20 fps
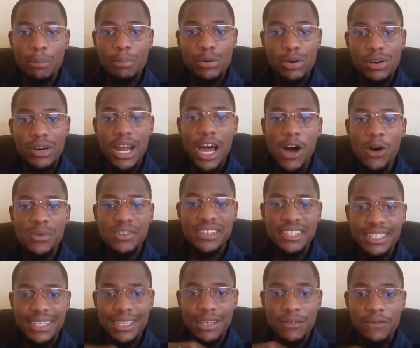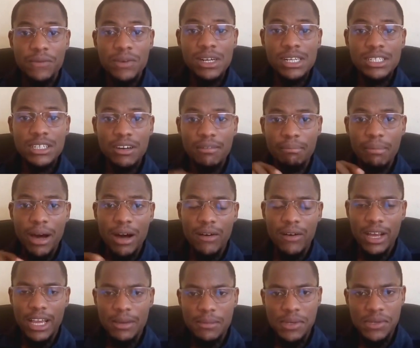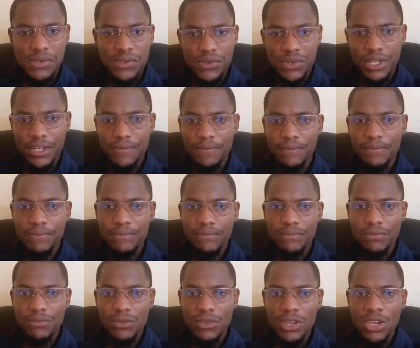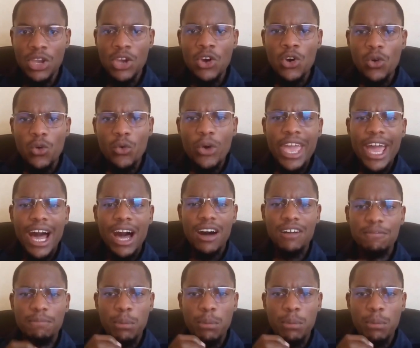pronounced in the field of biochemistry. We have a